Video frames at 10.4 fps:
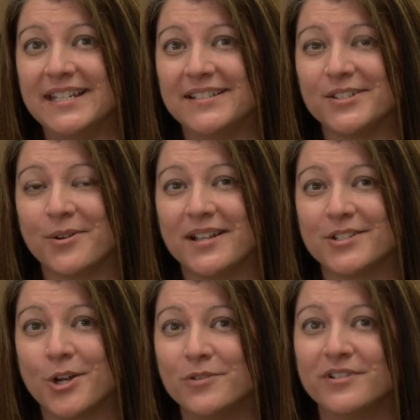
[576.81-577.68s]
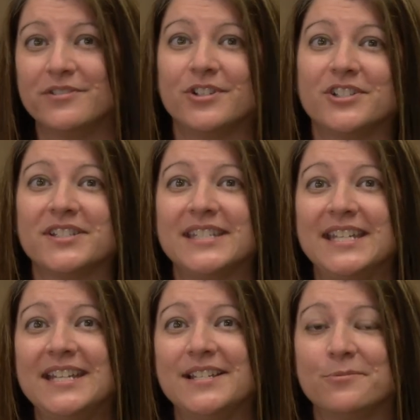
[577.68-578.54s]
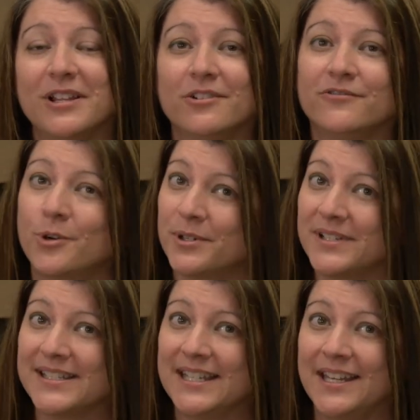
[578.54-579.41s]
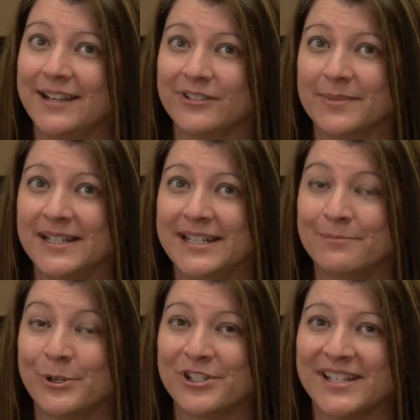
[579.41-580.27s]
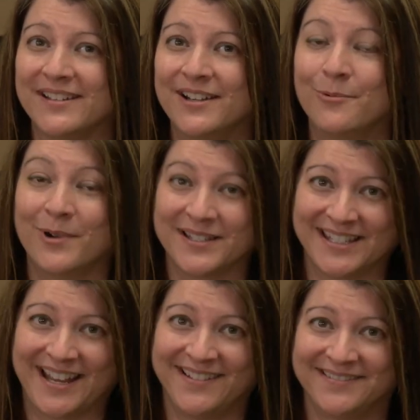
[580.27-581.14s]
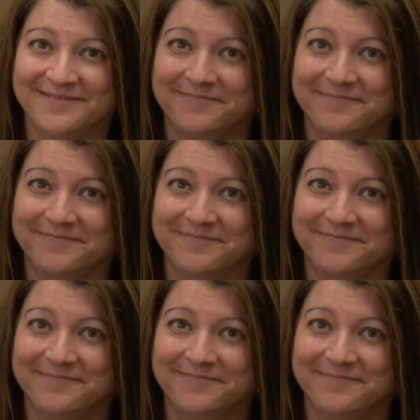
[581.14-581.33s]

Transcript: So as COVID restrictions ease, we look forward to seeing everybody in person once again.